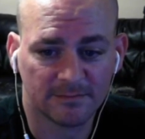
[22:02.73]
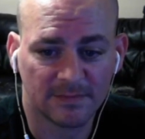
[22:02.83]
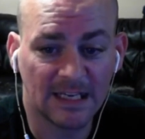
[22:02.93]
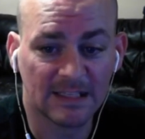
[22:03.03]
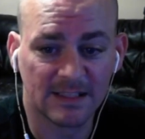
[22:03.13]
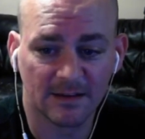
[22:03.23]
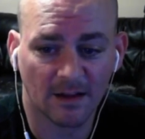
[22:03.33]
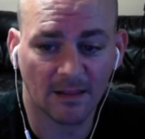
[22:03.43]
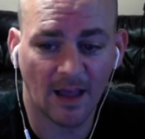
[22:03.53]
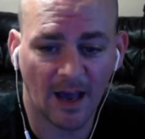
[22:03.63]
needs it a
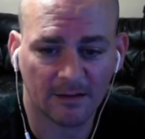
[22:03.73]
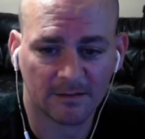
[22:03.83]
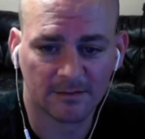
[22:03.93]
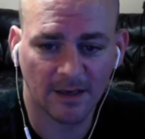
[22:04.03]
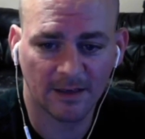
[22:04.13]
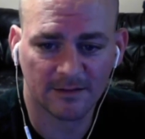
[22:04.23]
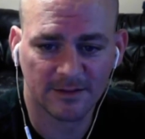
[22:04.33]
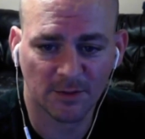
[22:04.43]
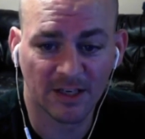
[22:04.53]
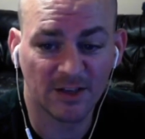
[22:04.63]
lot, right?
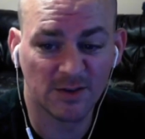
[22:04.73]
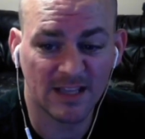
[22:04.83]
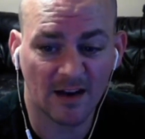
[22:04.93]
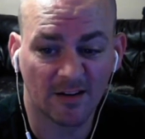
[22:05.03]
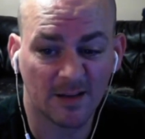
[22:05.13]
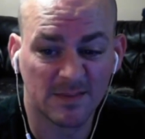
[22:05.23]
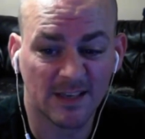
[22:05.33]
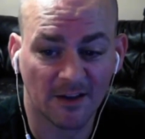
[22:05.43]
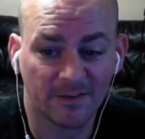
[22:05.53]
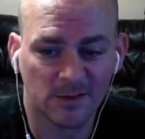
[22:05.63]
So we're going to use that on
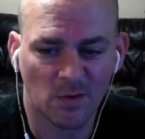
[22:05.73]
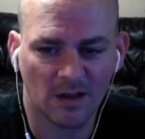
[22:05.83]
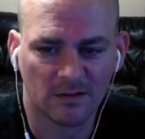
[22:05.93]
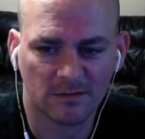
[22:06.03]
himself as well.